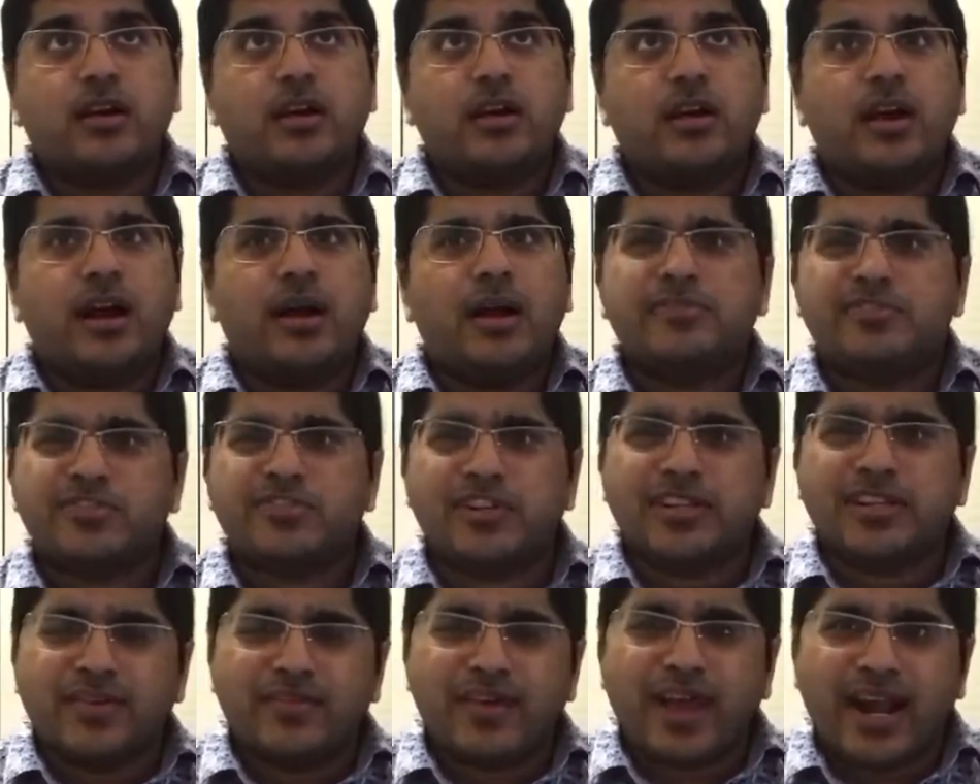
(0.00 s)
I'm
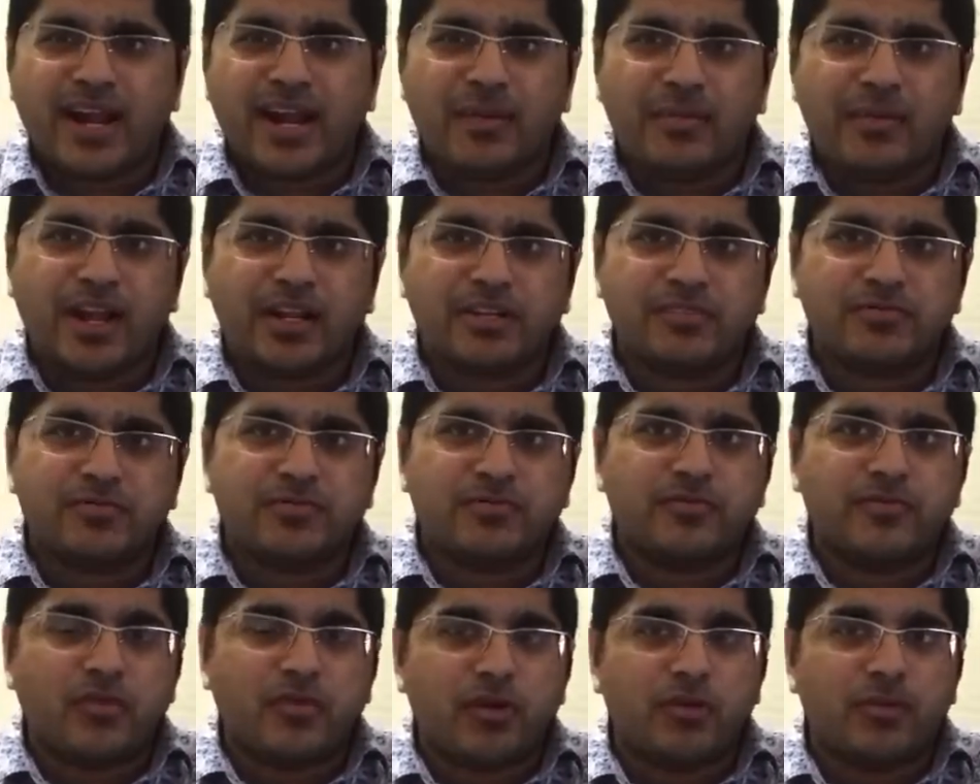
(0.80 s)
sure they've had a match
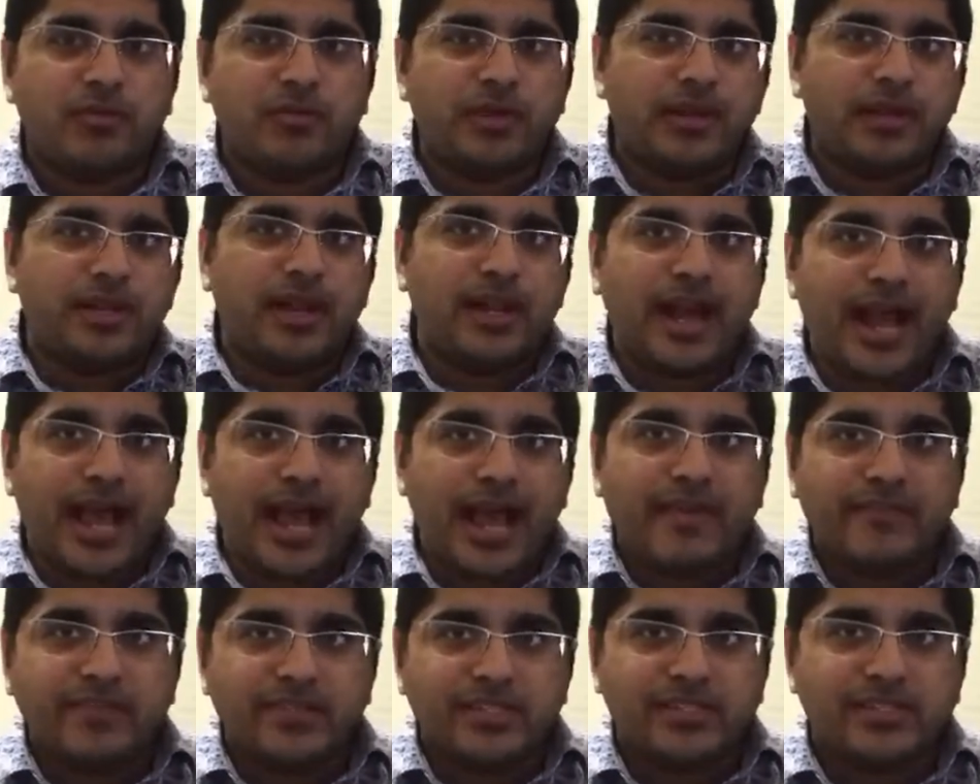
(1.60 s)
before, but I
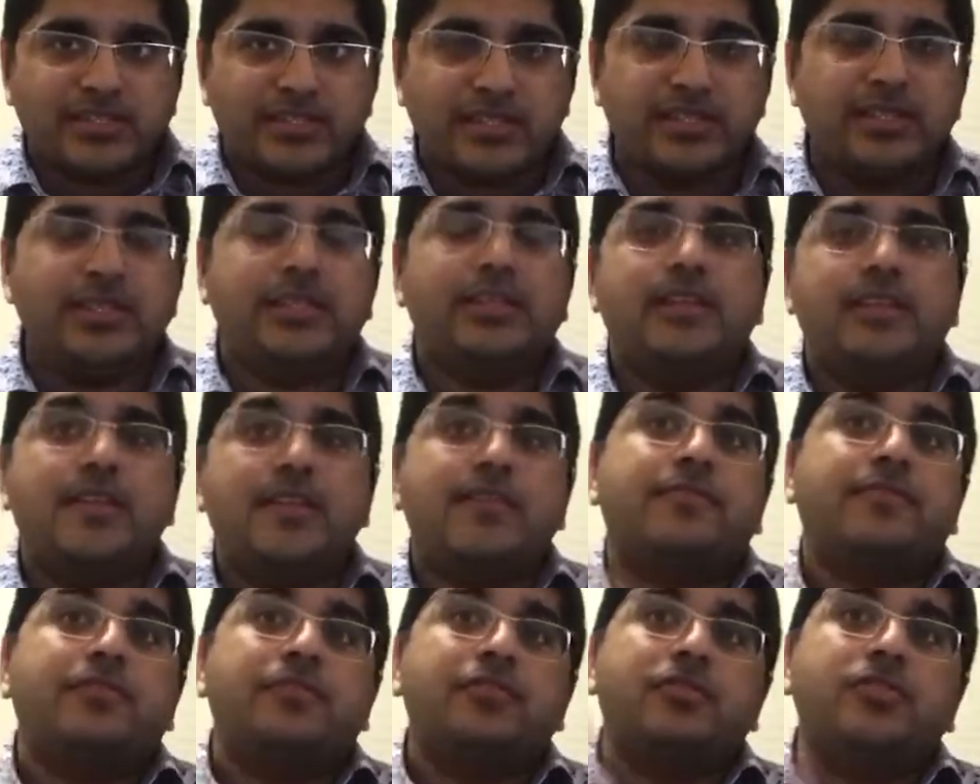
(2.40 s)
haven't seen it.
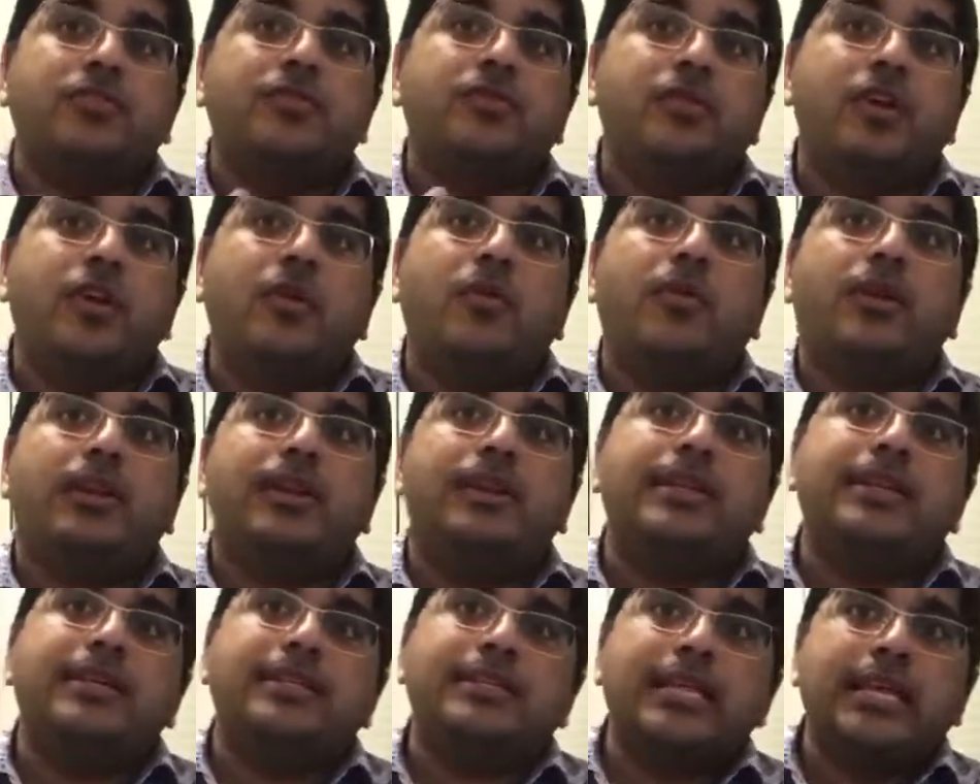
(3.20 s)
If you do know what it
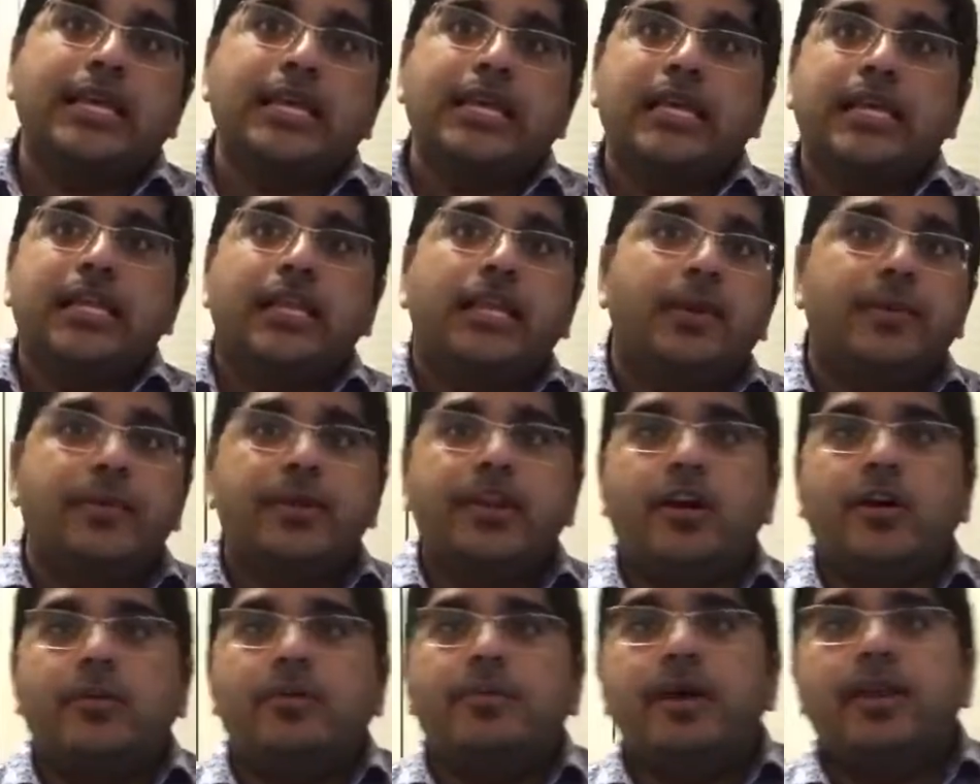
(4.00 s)
is, let me know.
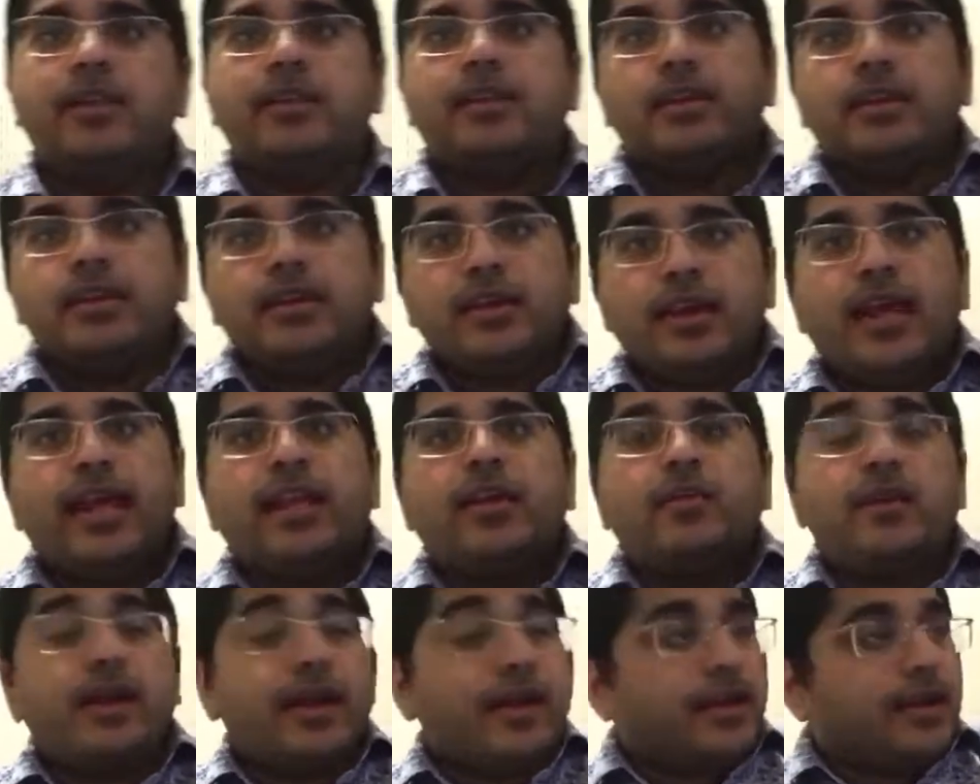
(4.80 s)
But
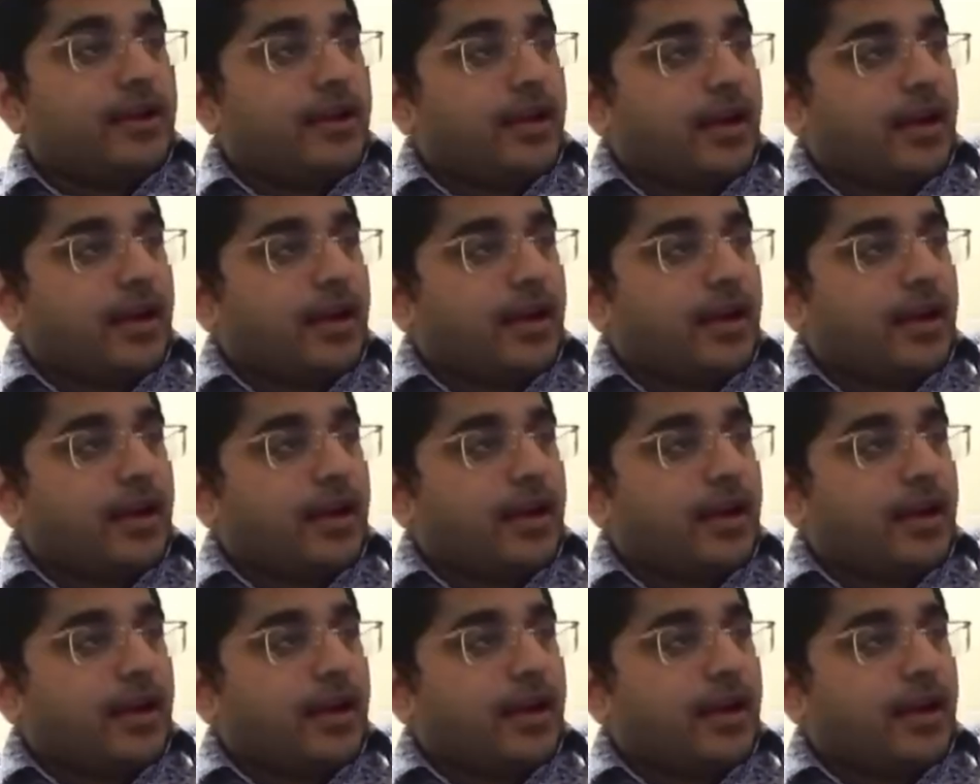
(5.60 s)
anyway,